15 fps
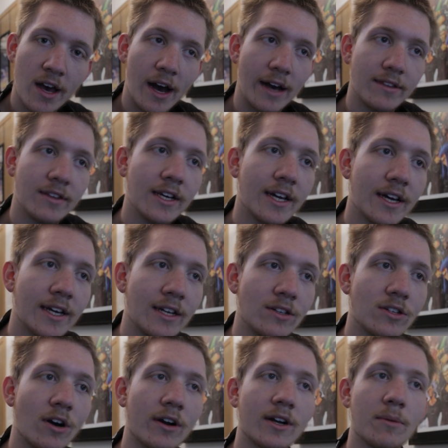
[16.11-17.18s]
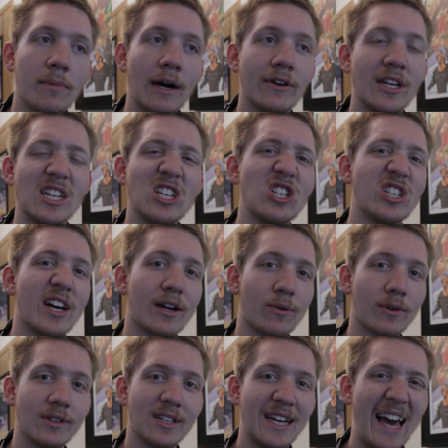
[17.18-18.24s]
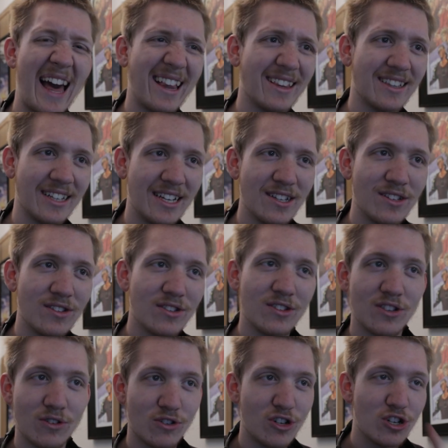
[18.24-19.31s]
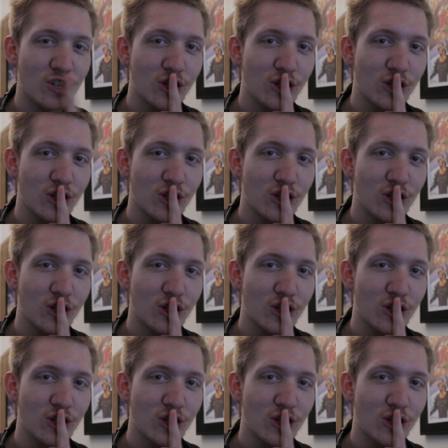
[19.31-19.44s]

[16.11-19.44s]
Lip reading: I think I can talk about it generally at least, so